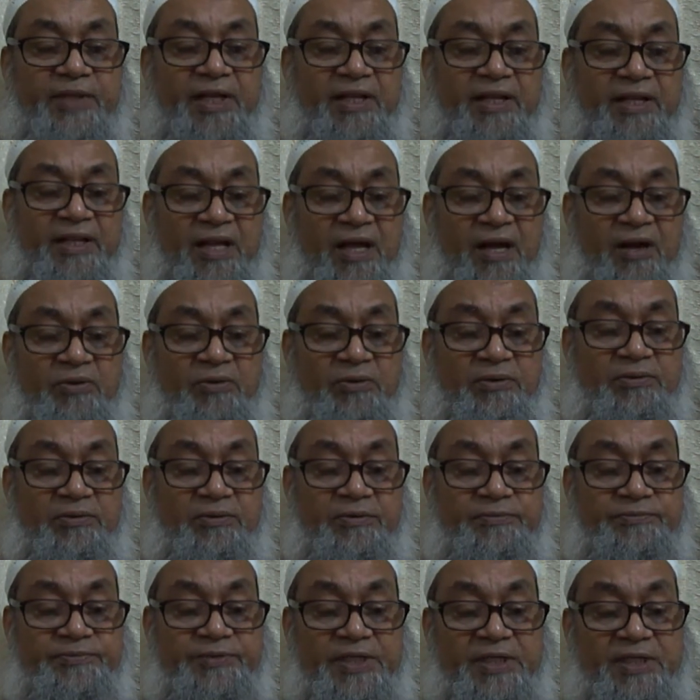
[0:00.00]
Now,
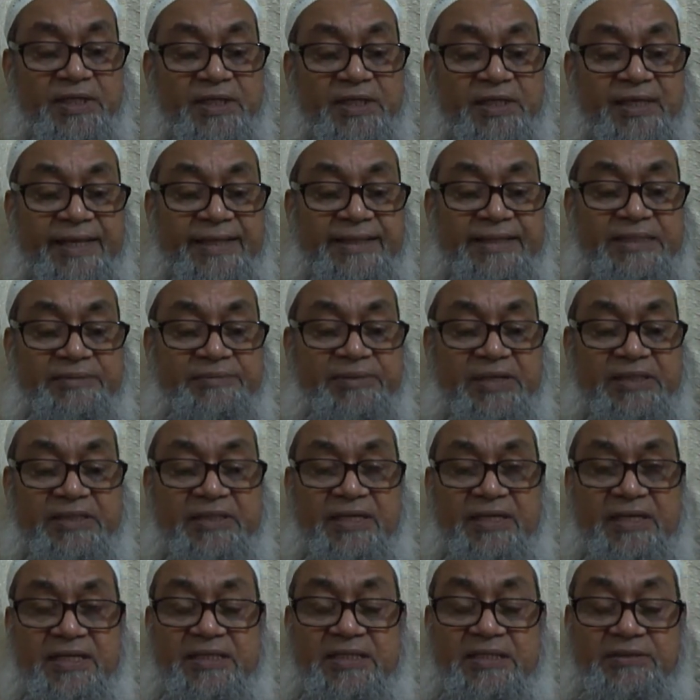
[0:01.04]

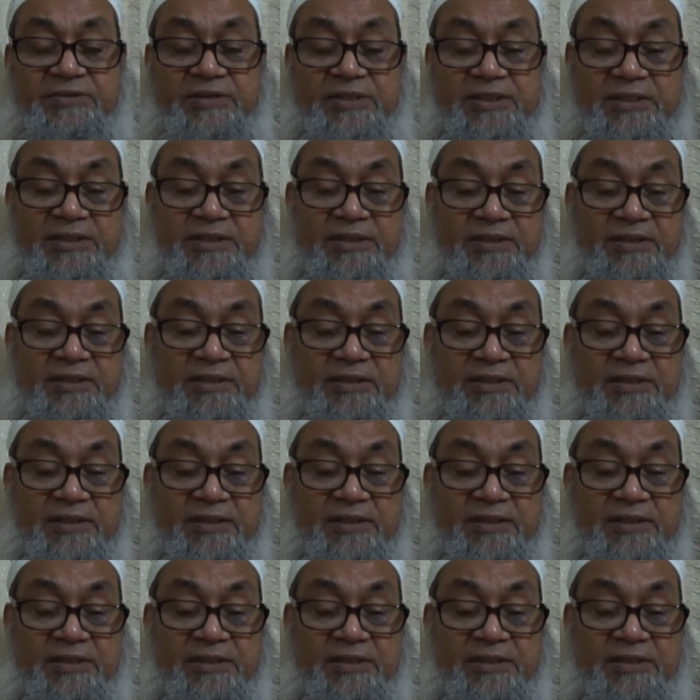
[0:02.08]
antibacterial activity.